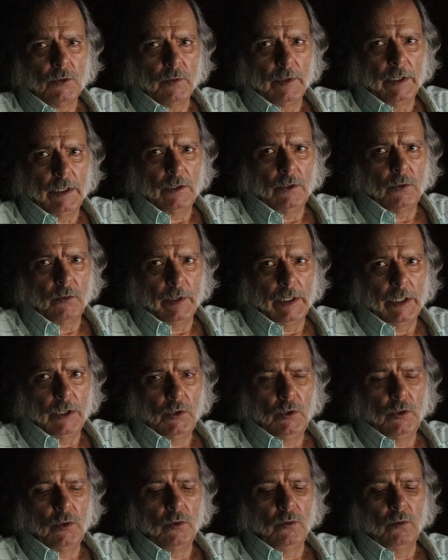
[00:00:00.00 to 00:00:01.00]

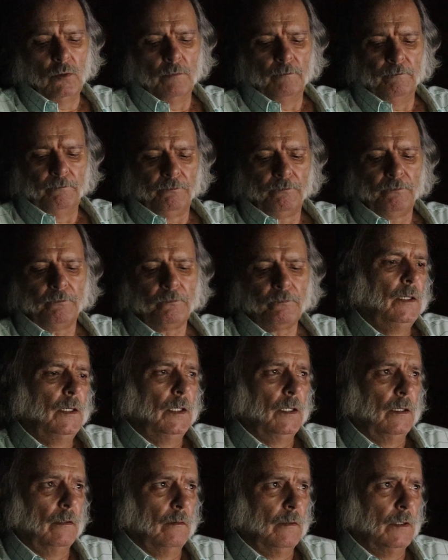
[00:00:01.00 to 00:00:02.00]
2022.
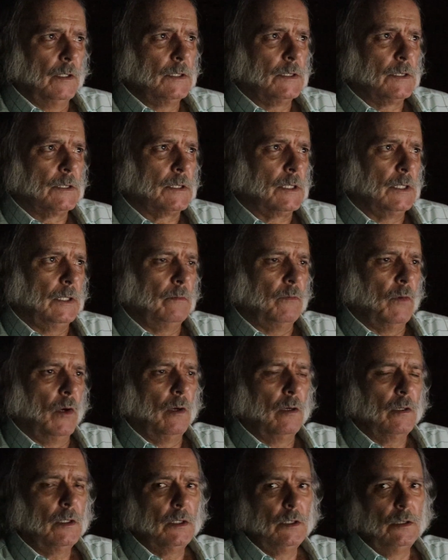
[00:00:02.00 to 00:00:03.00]
In this
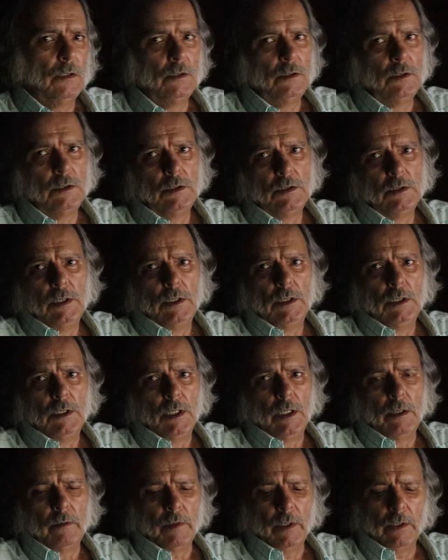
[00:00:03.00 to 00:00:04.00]
Skidmark,
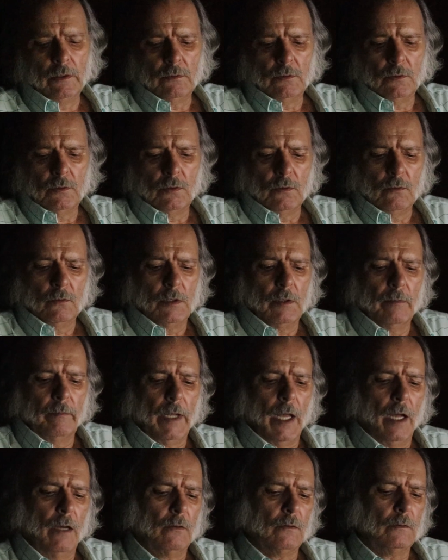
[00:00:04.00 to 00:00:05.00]
I'm going to talk
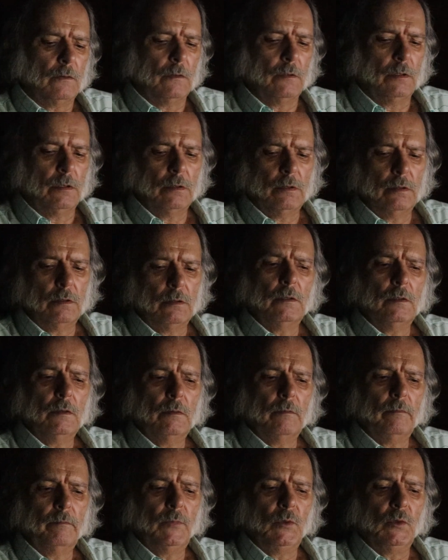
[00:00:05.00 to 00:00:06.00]
about
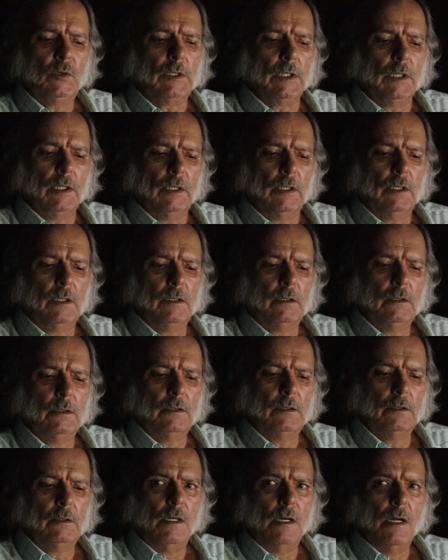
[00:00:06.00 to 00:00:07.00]
Putin
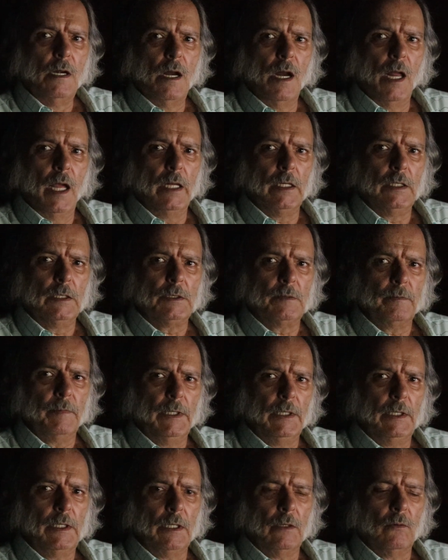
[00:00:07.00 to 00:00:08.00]
and his
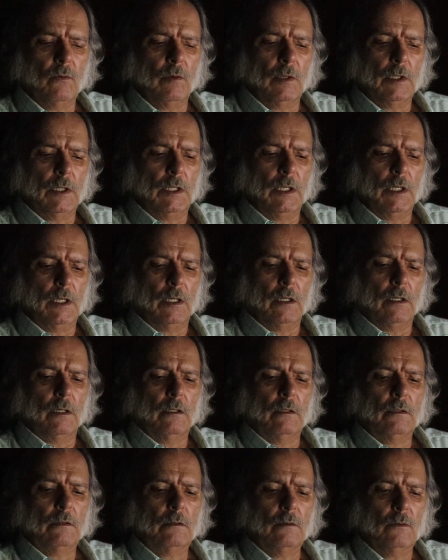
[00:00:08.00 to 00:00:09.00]
meeting with the
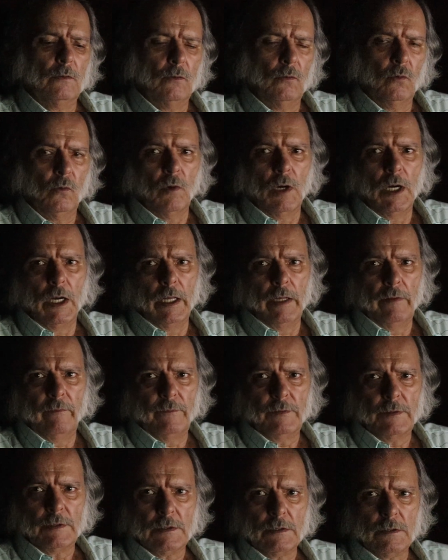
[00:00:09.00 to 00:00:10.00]

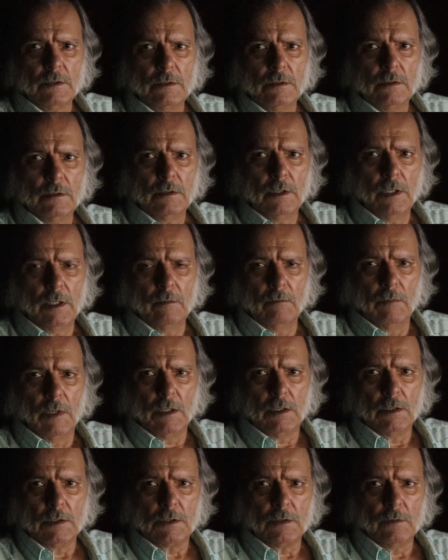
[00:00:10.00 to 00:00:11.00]
wives and
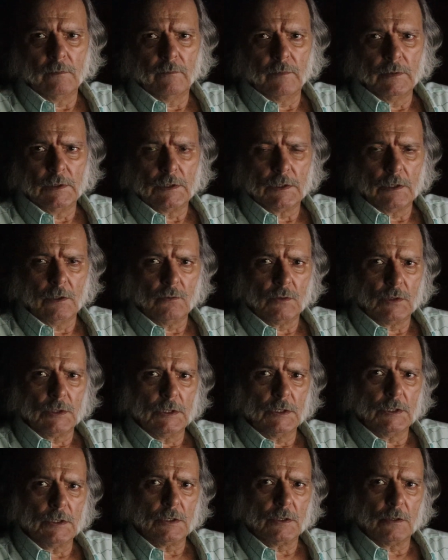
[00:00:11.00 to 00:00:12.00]
mothers of the
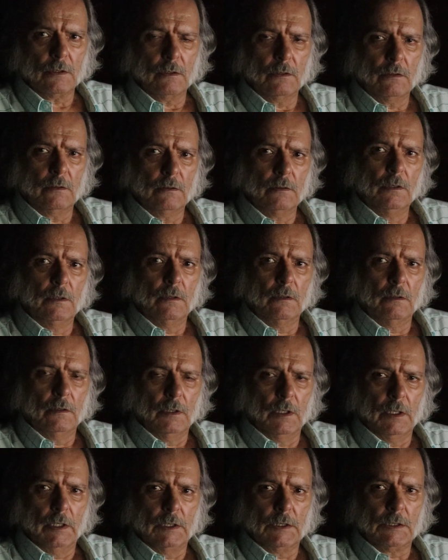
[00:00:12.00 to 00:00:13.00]
soldiers
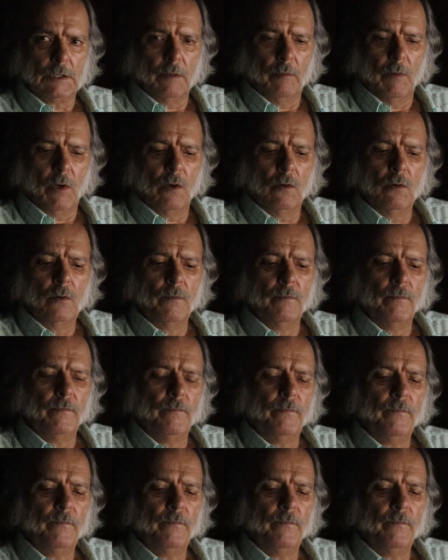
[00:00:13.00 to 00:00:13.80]
on the SMO.